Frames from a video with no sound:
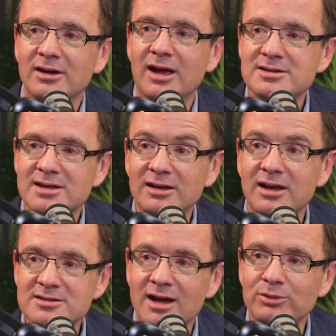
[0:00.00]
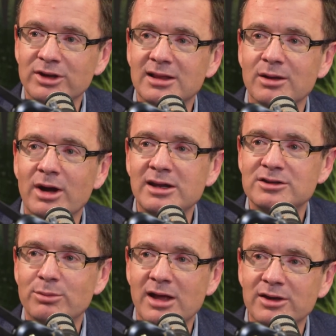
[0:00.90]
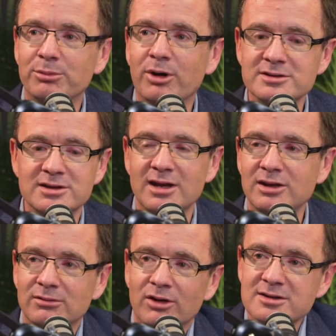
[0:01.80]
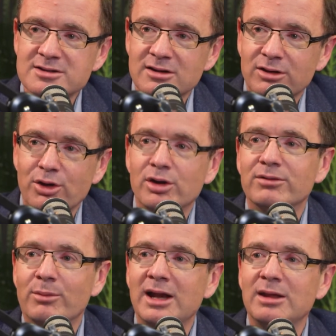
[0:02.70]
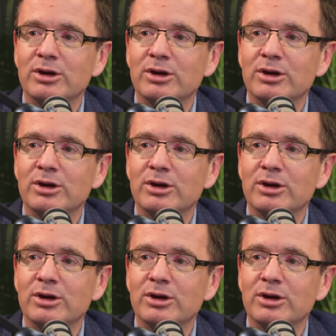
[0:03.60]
and suddenly it's time to get the money to pay the deposit, and you've lost a third of the money